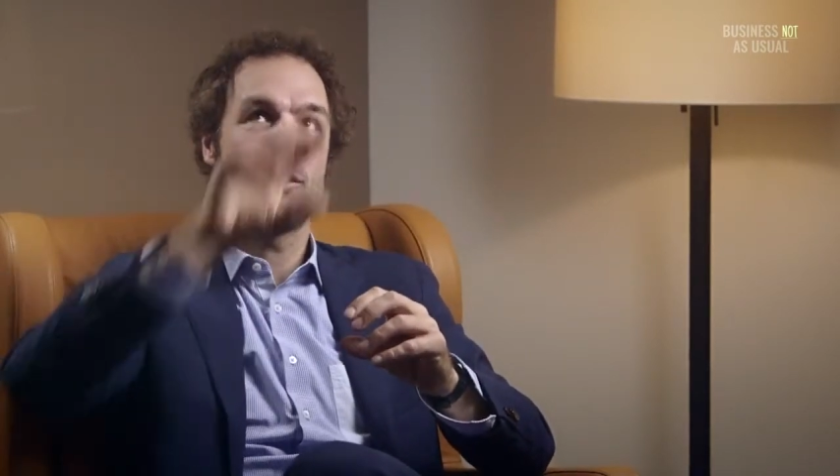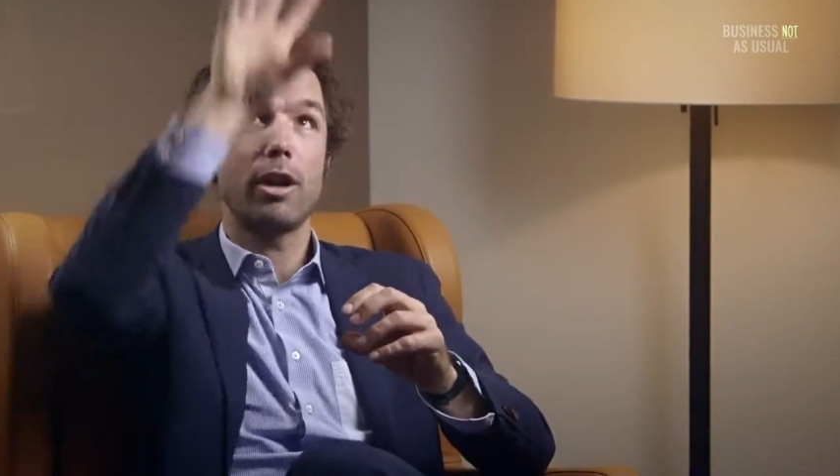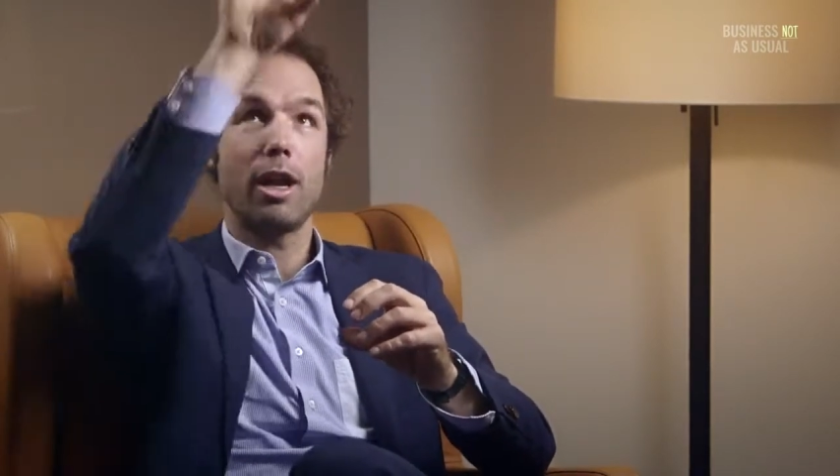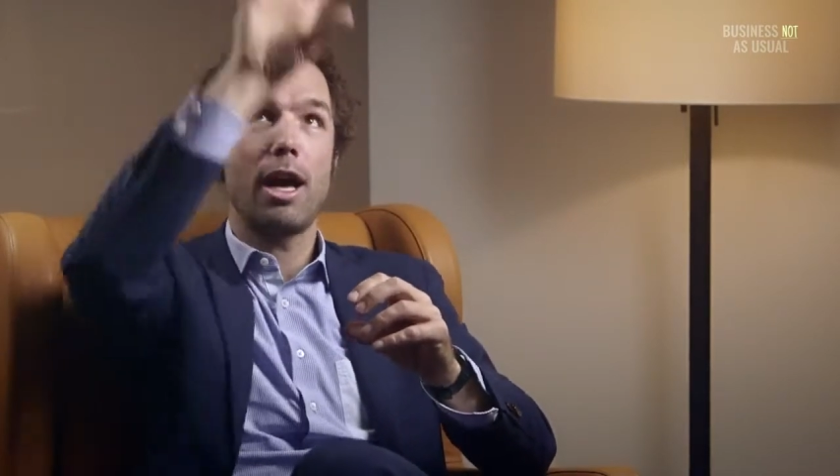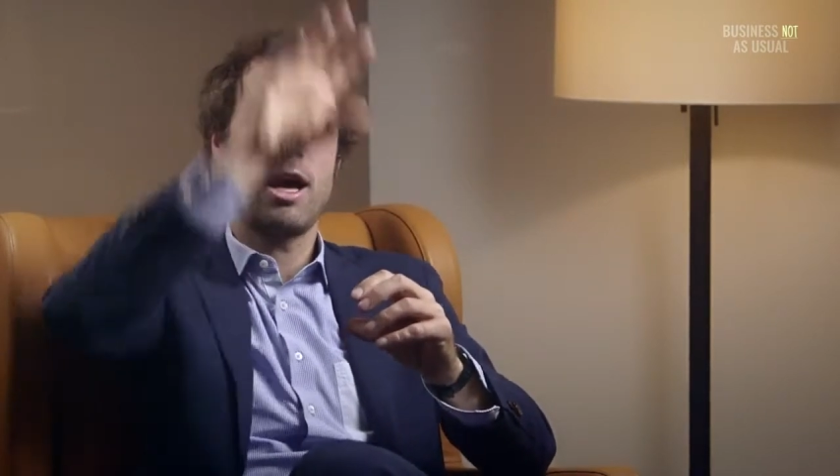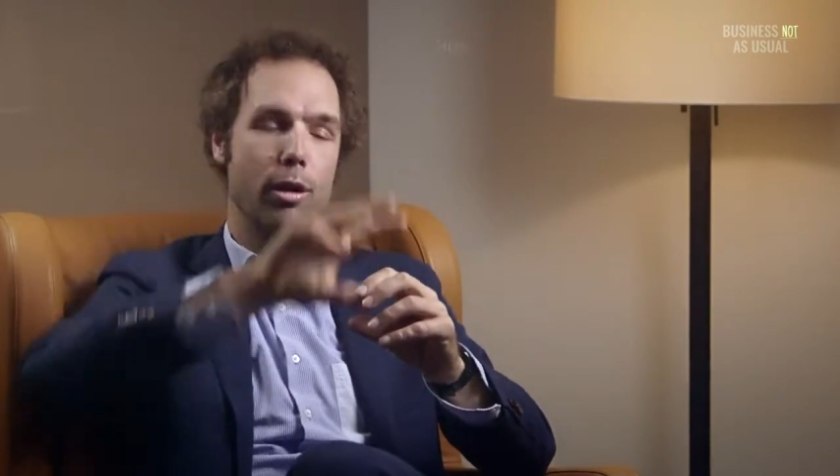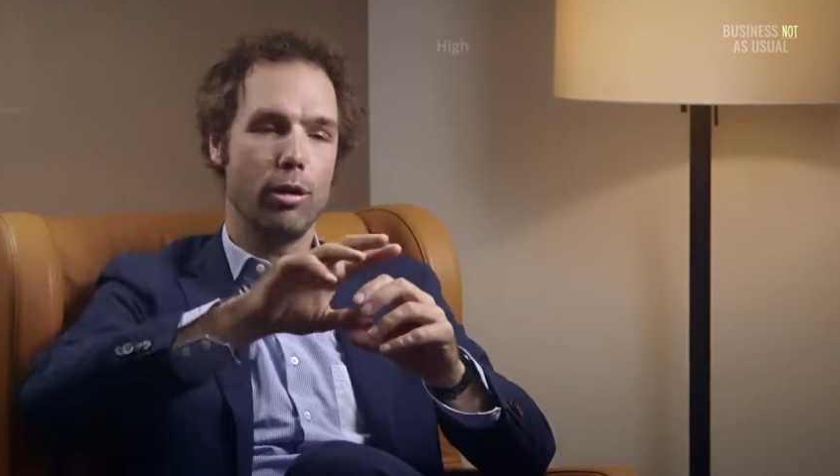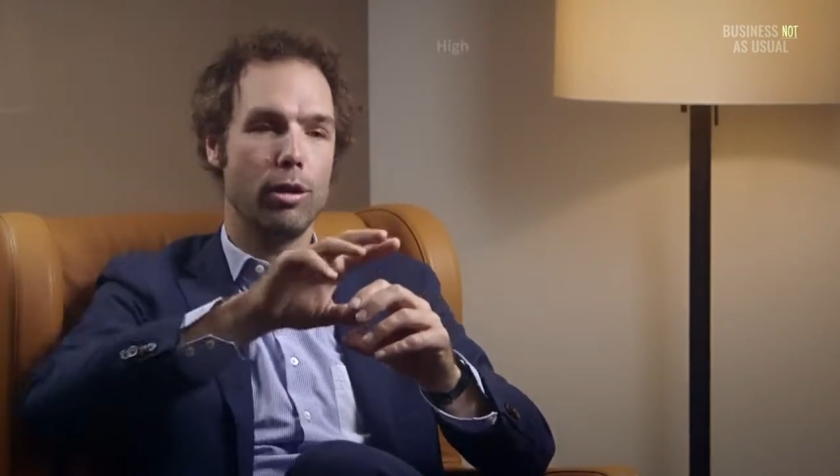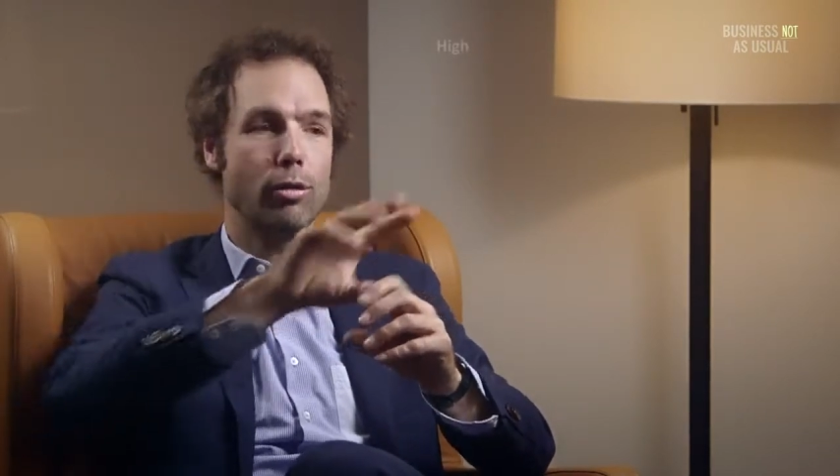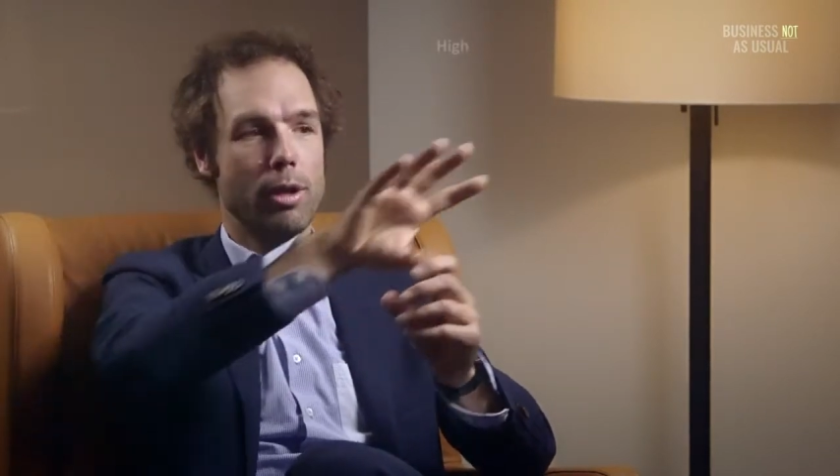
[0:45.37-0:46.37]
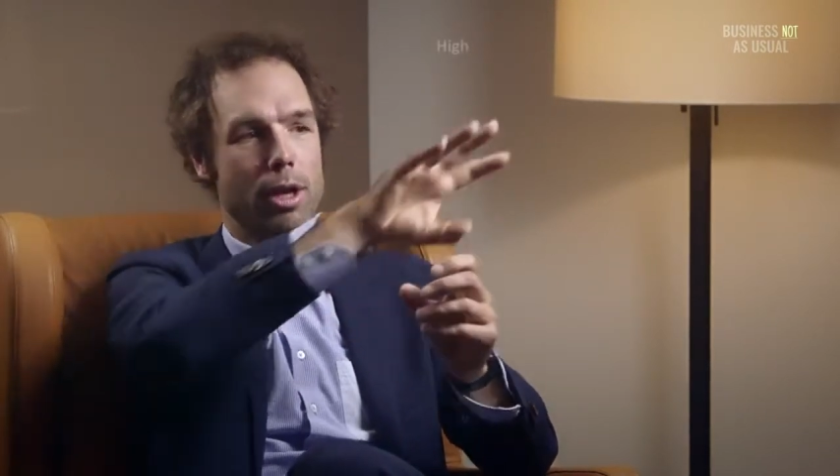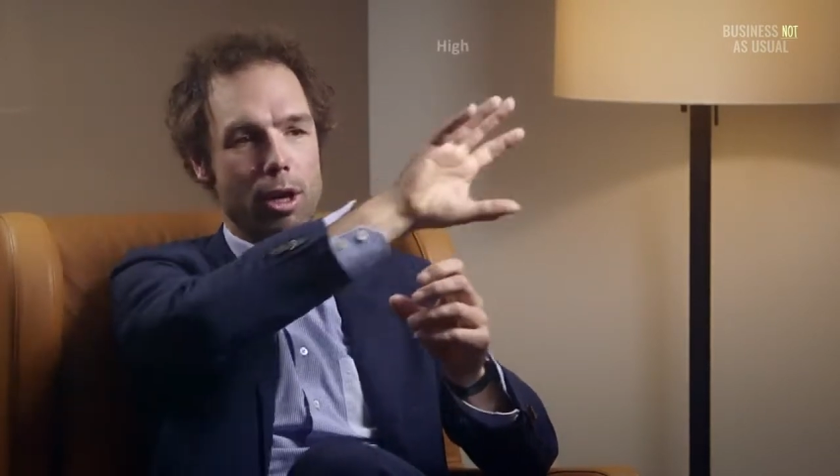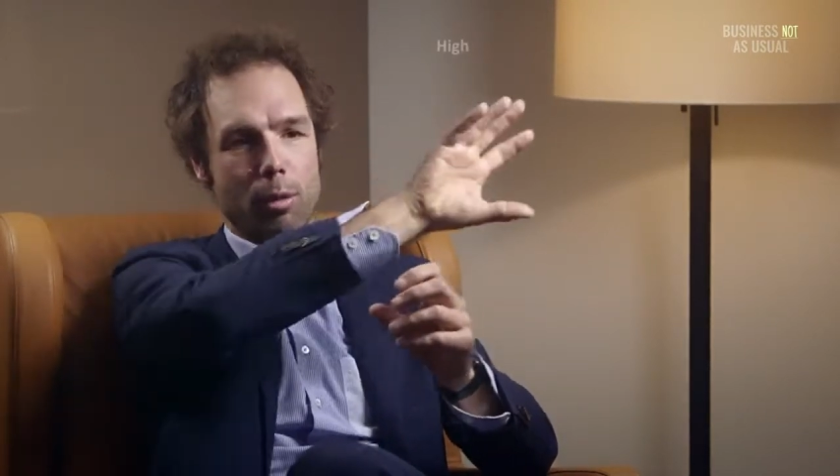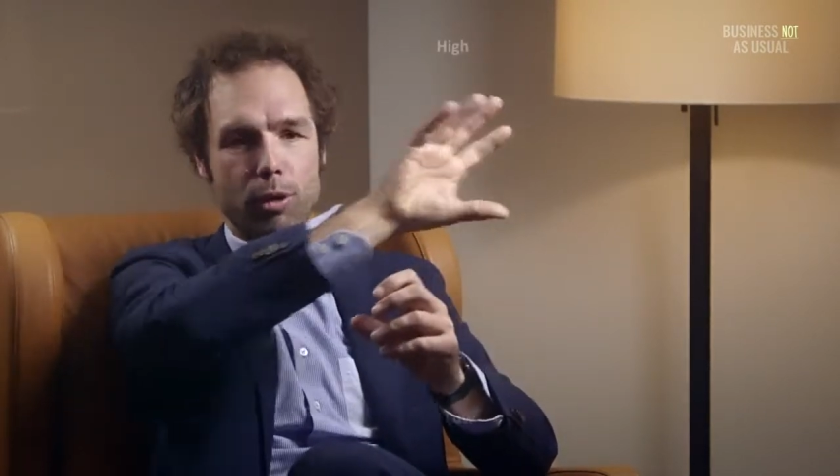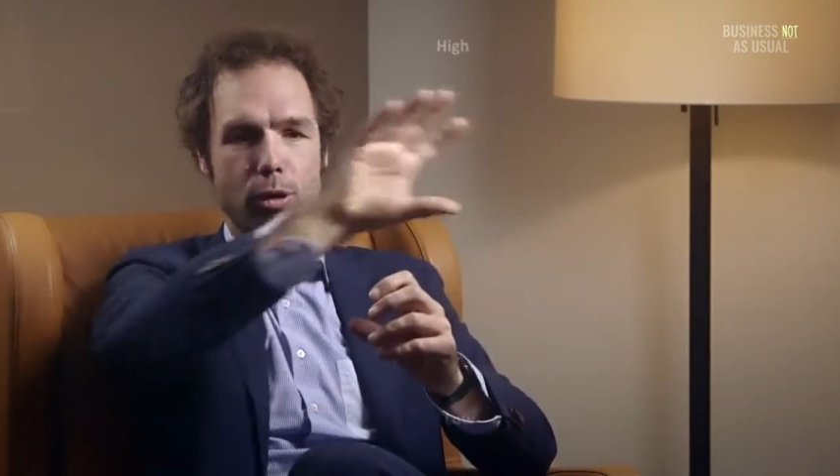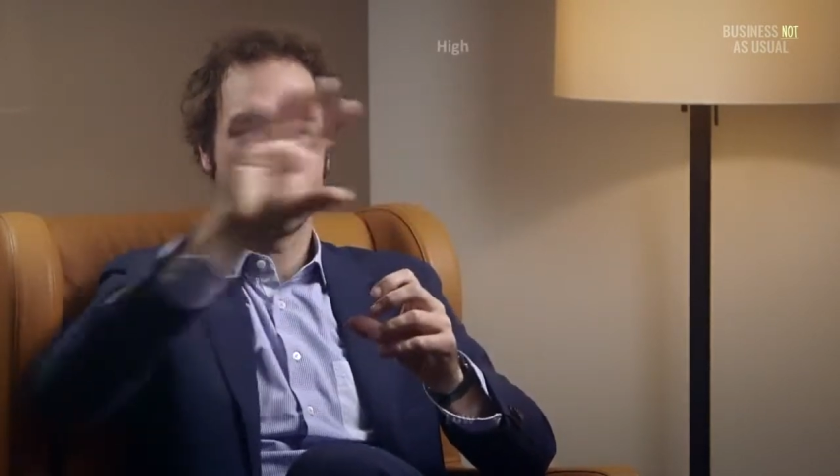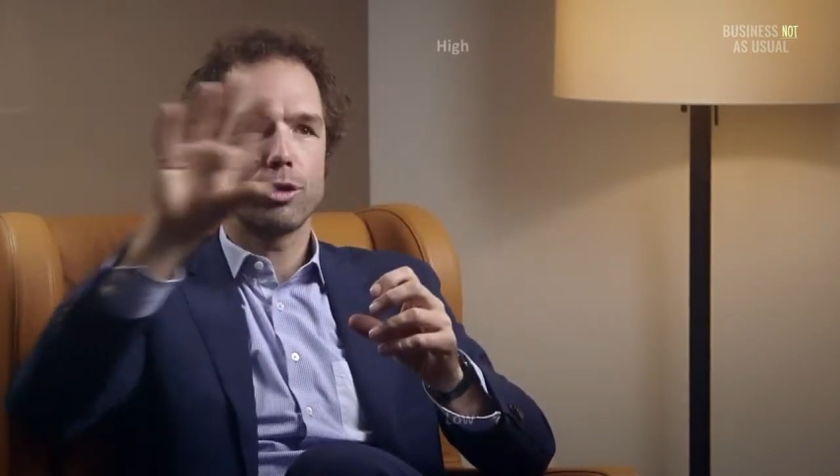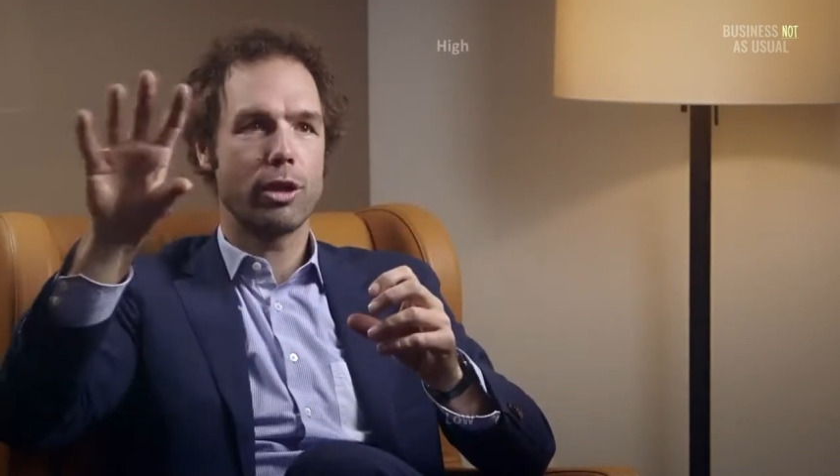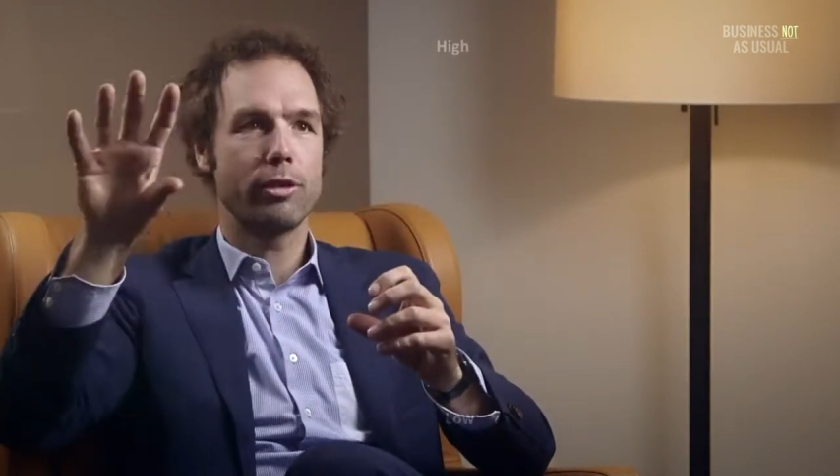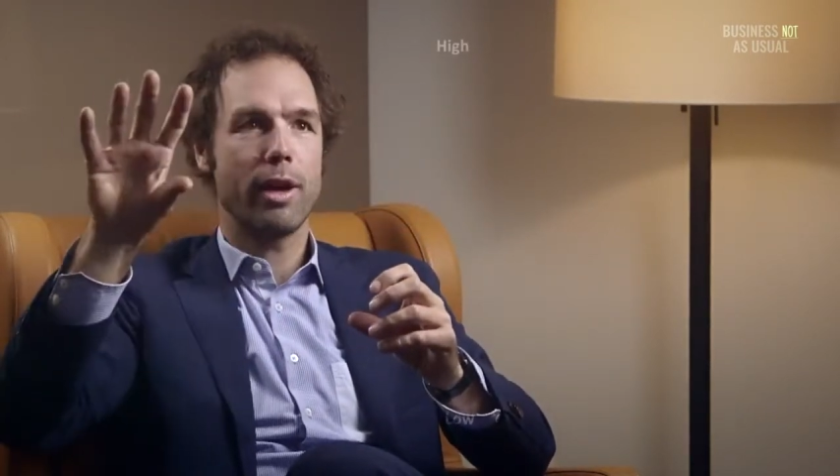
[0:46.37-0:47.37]
not high or low, but
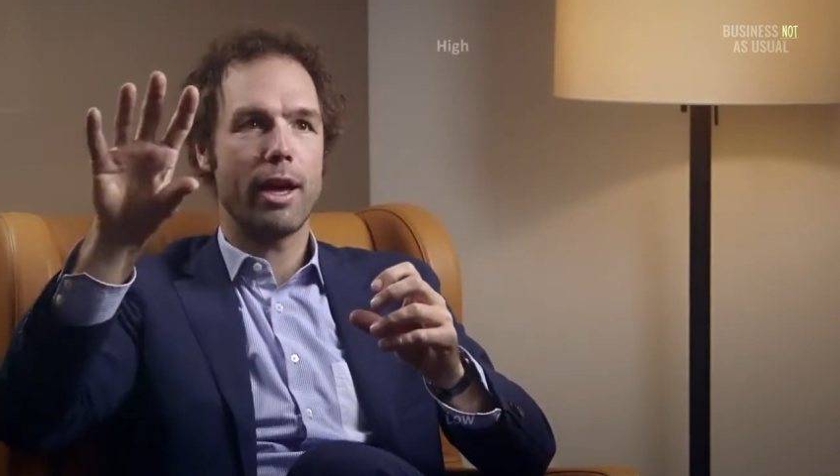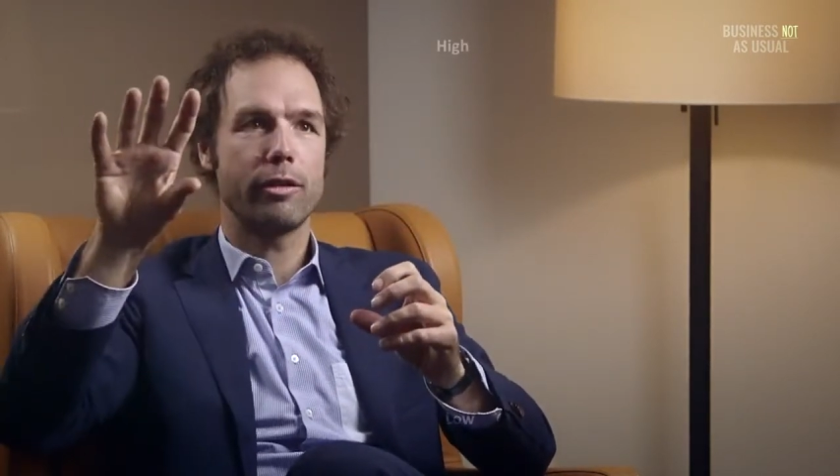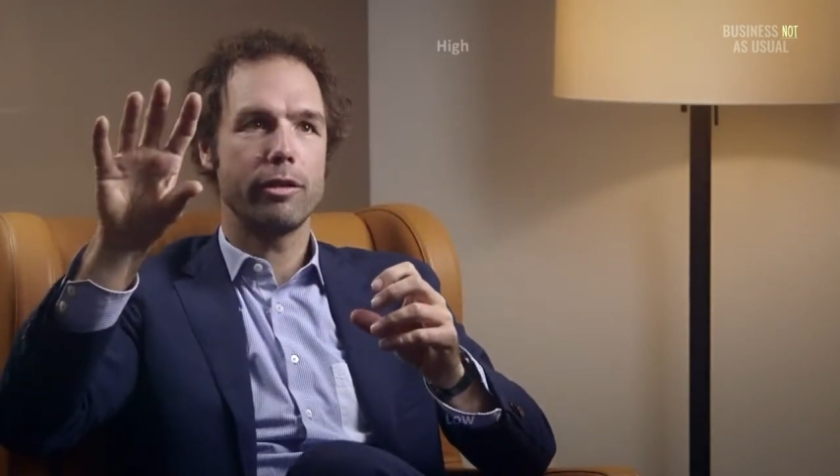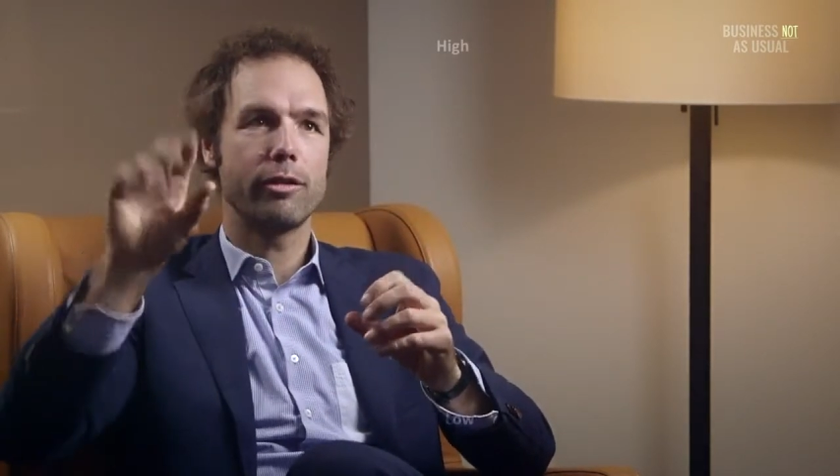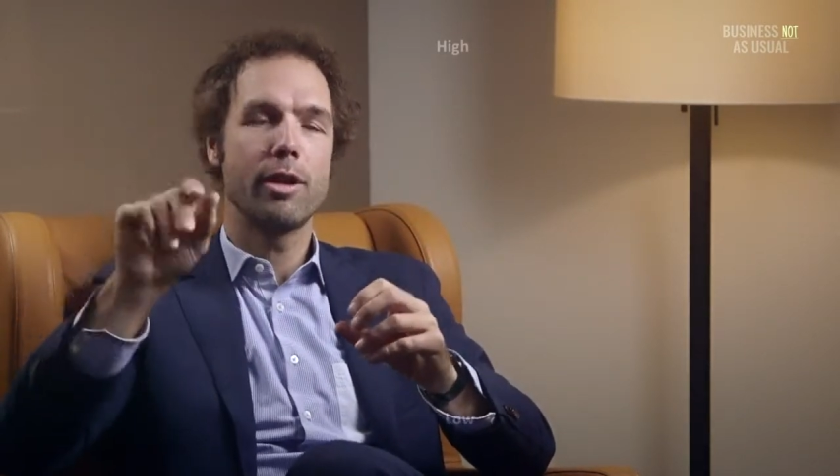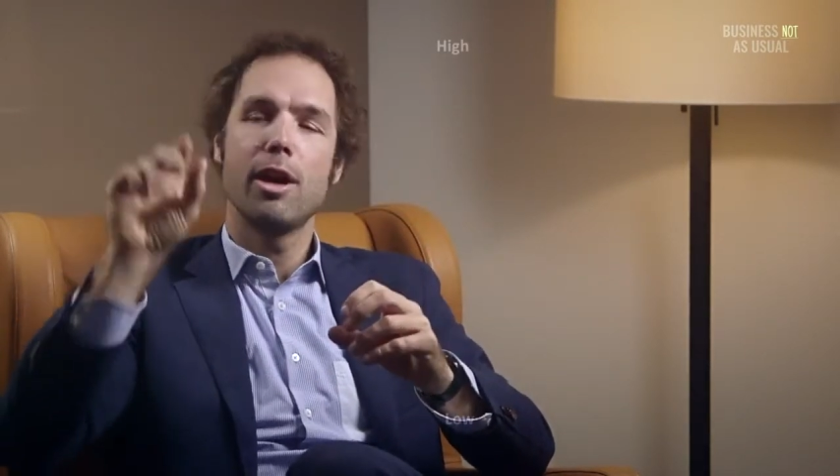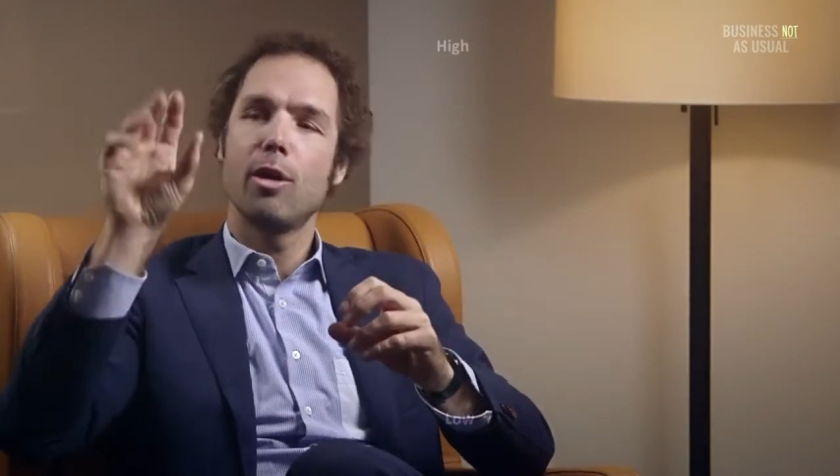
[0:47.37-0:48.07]
horizontal axis.